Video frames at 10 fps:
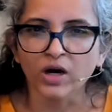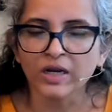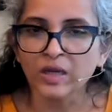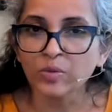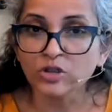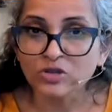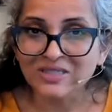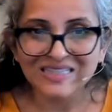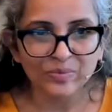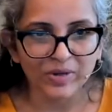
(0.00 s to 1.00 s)
are unable to
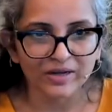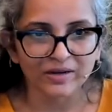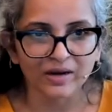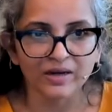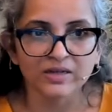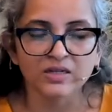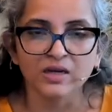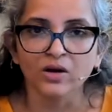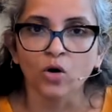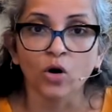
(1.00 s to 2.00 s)
sleep at night,
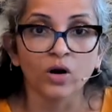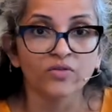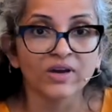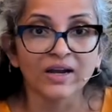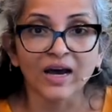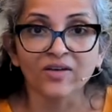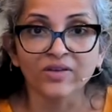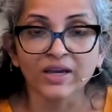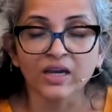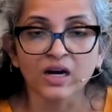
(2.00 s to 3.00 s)
or we are
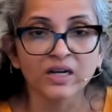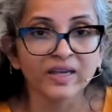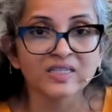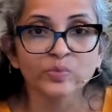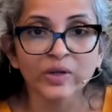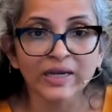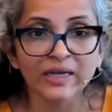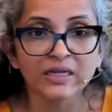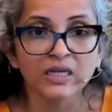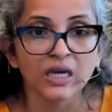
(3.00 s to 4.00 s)
having
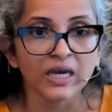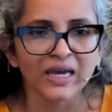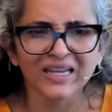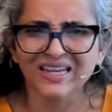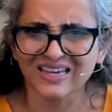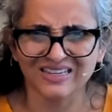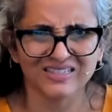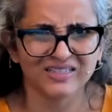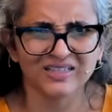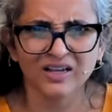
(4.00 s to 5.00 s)
unexplained
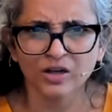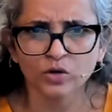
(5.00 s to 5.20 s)
headaches,